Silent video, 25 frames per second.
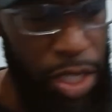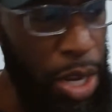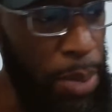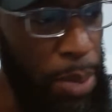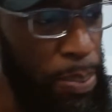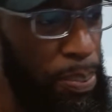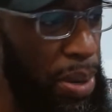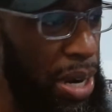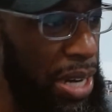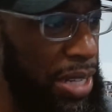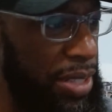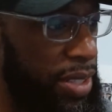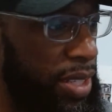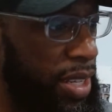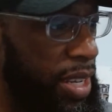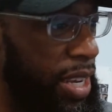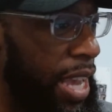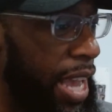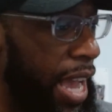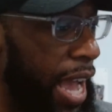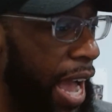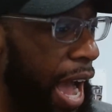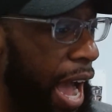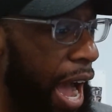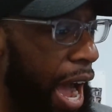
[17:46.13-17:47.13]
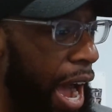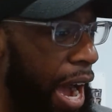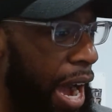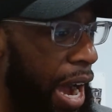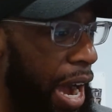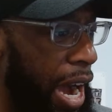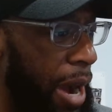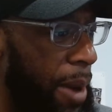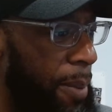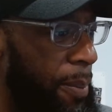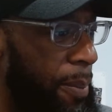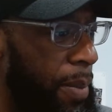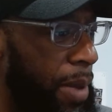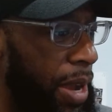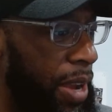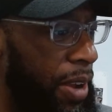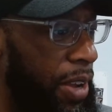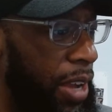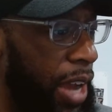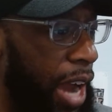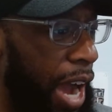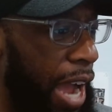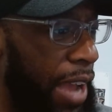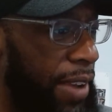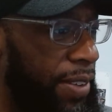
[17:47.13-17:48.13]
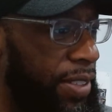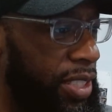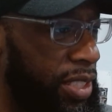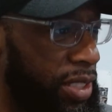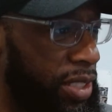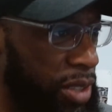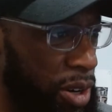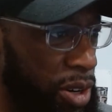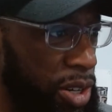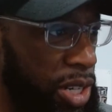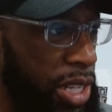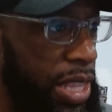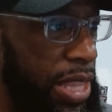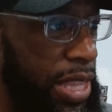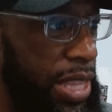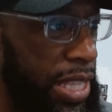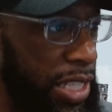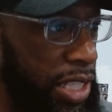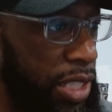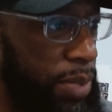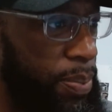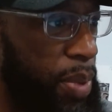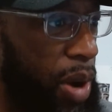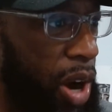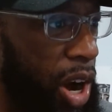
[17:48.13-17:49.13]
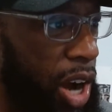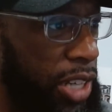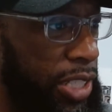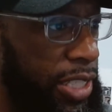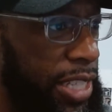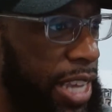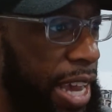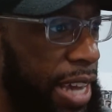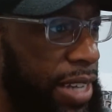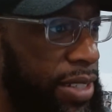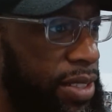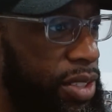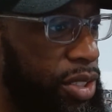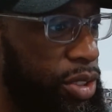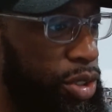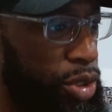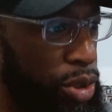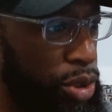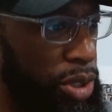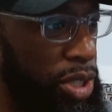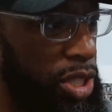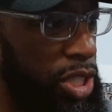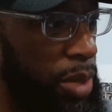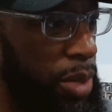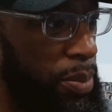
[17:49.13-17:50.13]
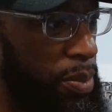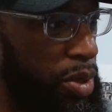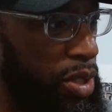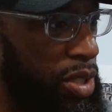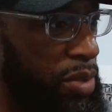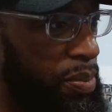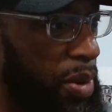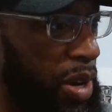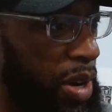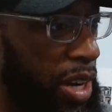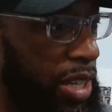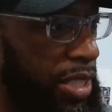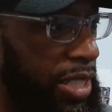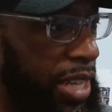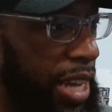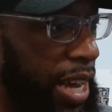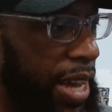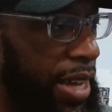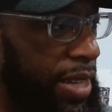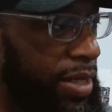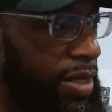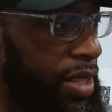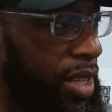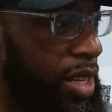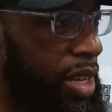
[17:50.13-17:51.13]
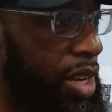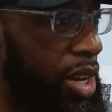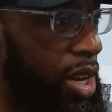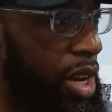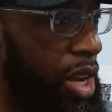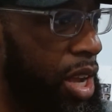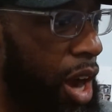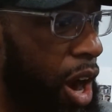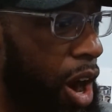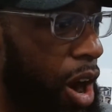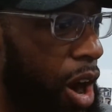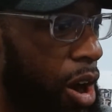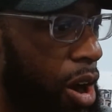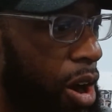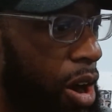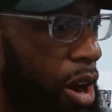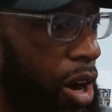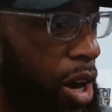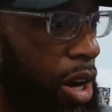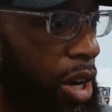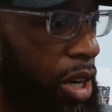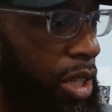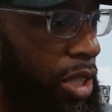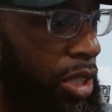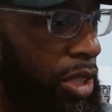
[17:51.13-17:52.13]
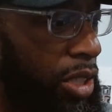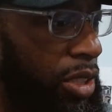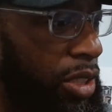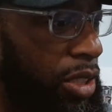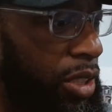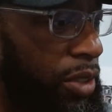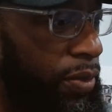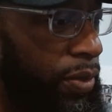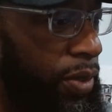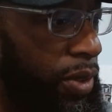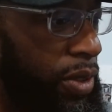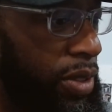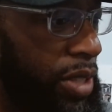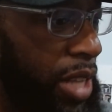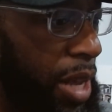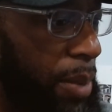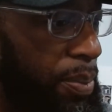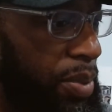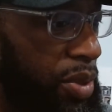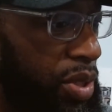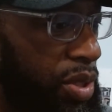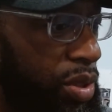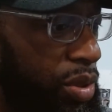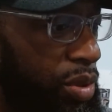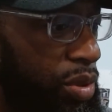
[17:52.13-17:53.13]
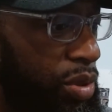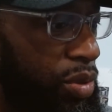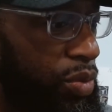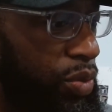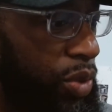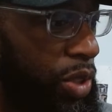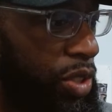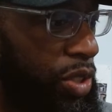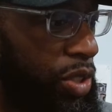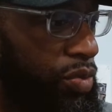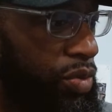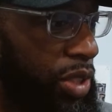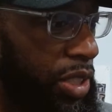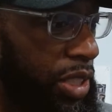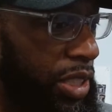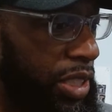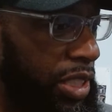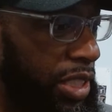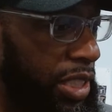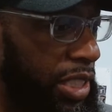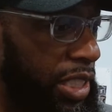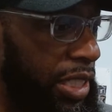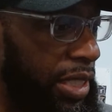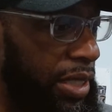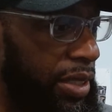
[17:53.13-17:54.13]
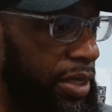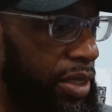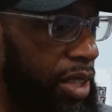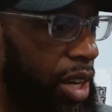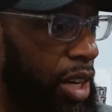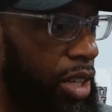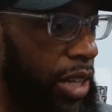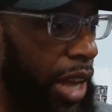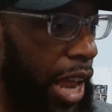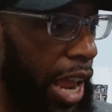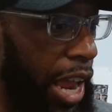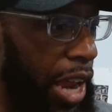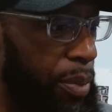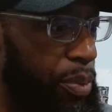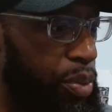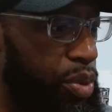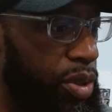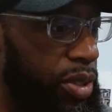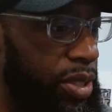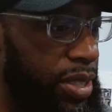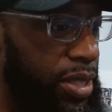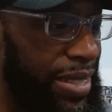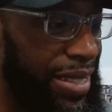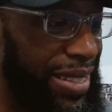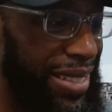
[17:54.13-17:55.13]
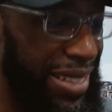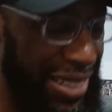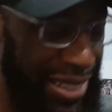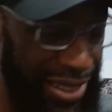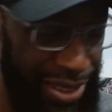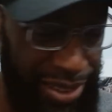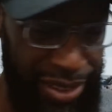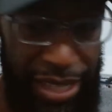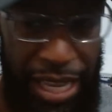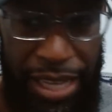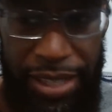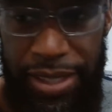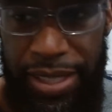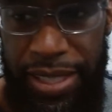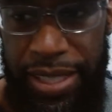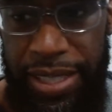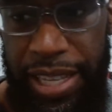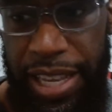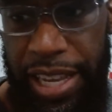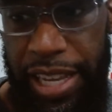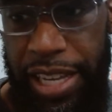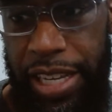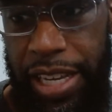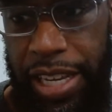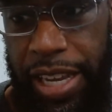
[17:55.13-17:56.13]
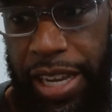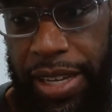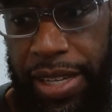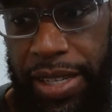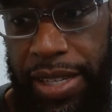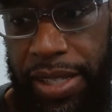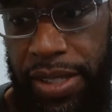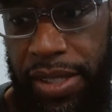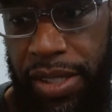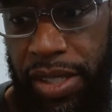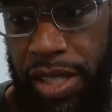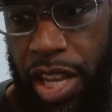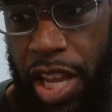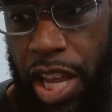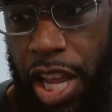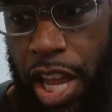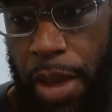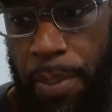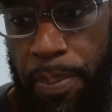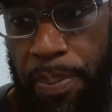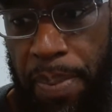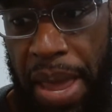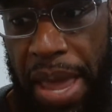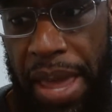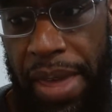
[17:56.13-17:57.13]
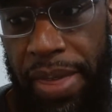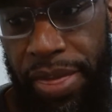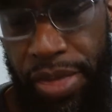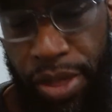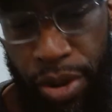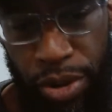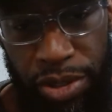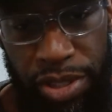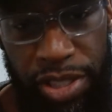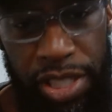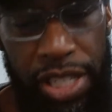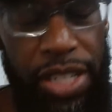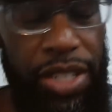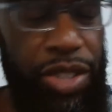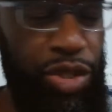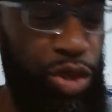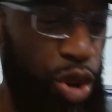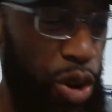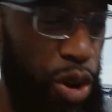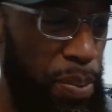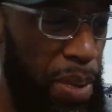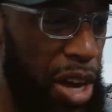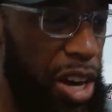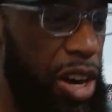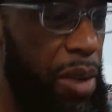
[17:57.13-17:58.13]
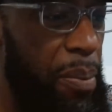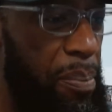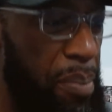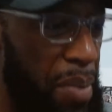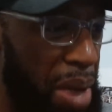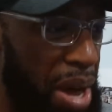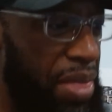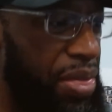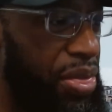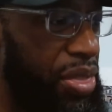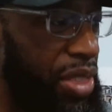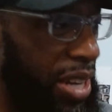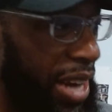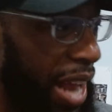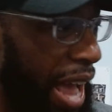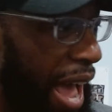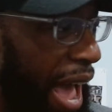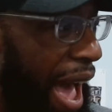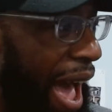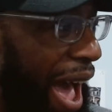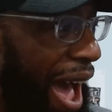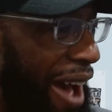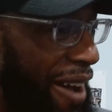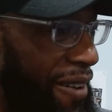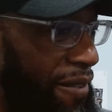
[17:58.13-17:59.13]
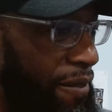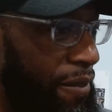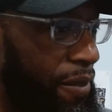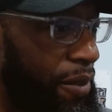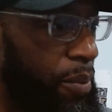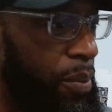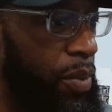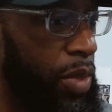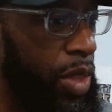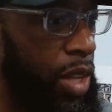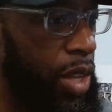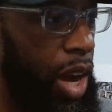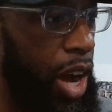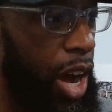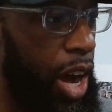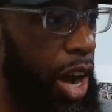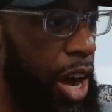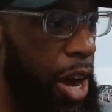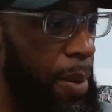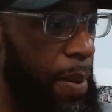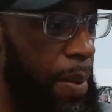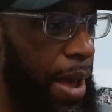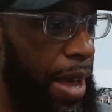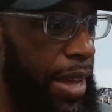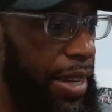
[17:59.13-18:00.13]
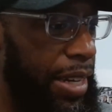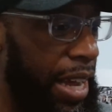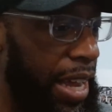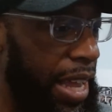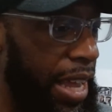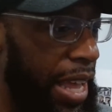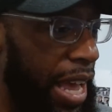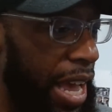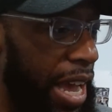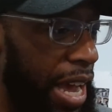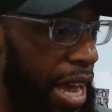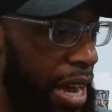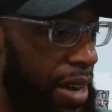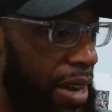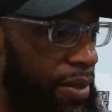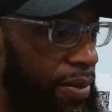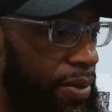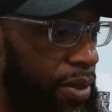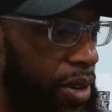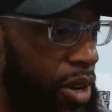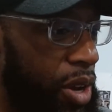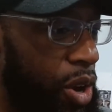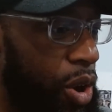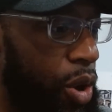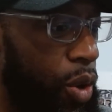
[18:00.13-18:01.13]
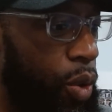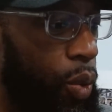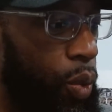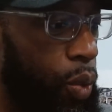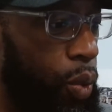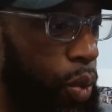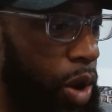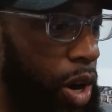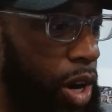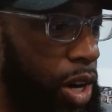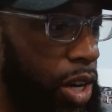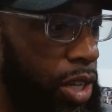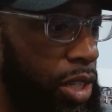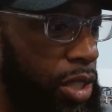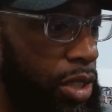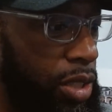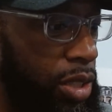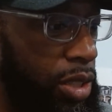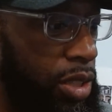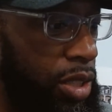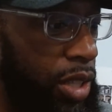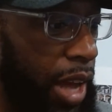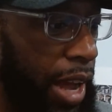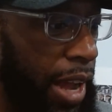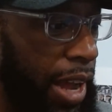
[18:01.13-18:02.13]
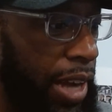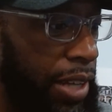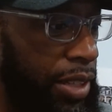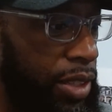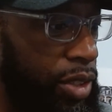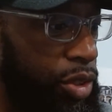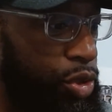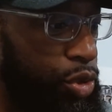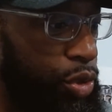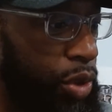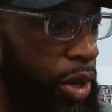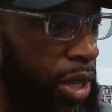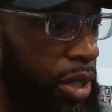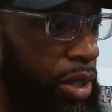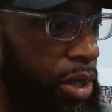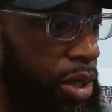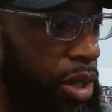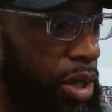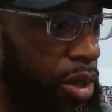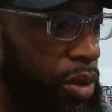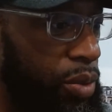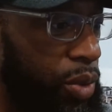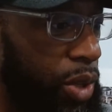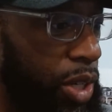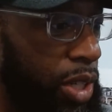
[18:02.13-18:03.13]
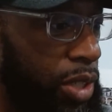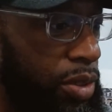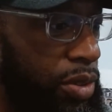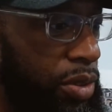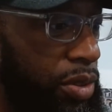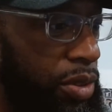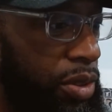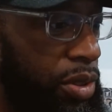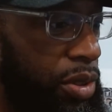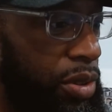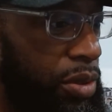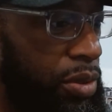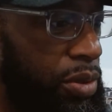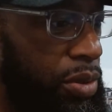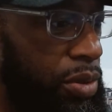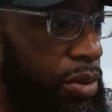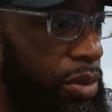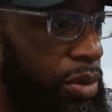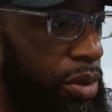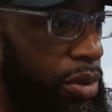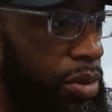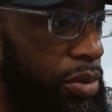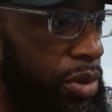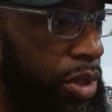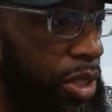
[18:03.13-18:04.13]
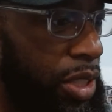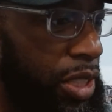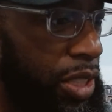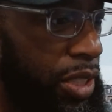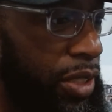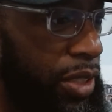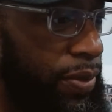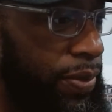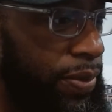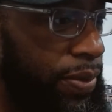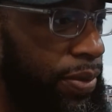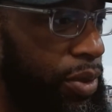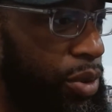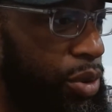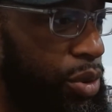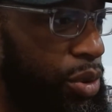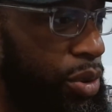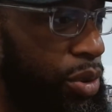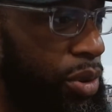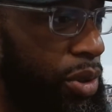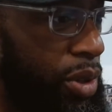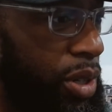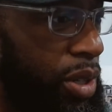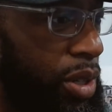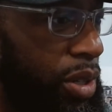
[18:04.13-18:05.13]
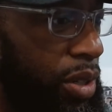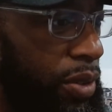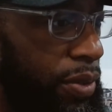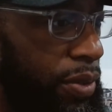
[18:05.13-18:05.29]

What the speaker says: But I started this podcast, the Dirty Numbers podcast, on the first episode was released on April 6th, and today is May 13th. So about a month and a half. And I have I got the trailer, 1, 2, 3, 4,